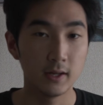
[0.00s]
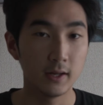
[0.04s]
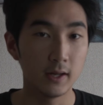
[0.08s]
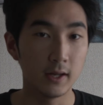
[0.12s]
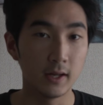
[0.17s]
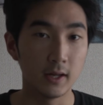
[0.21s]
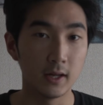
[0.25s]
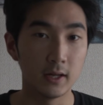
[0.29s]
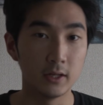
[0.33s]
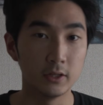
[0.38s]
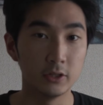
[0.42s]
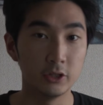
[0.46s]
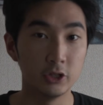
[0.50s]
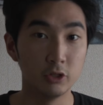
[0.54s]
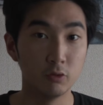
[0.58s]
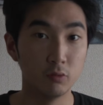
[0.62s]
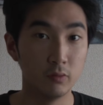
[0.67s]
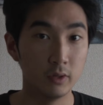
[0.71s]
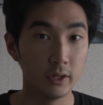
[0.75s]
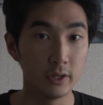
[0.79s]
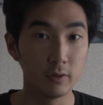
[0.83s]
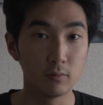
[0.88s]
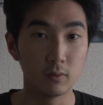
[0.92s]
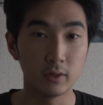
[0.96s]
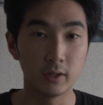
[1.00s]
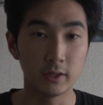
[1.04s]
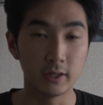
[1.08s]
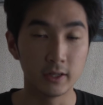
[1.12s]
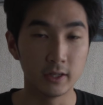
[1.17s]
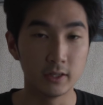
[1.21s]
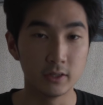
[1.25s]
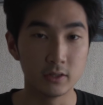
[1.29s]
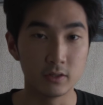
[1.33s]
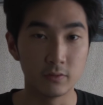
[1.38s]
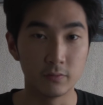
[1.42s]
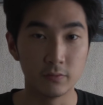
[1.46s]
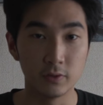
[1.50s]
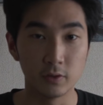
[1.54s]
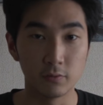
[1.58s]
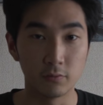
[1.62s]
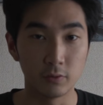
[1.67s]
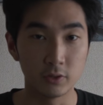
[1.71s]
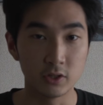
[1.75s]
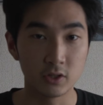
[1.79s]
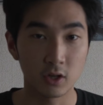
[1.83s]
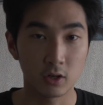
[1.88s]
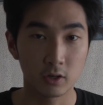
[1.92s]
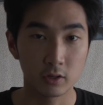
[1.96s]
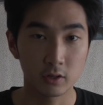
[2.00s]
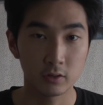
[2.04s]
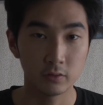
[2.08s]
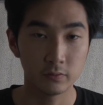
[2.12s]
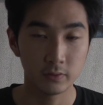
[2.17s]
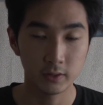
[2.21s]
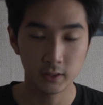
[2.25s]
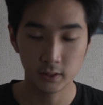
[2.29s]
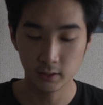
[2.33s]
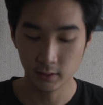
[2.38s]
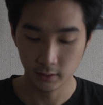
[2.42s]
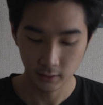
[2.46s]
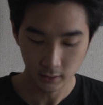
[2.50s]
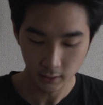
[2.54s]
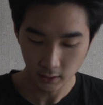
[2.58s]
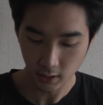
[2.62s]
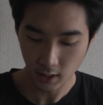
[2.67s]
and you really want to get into film photography,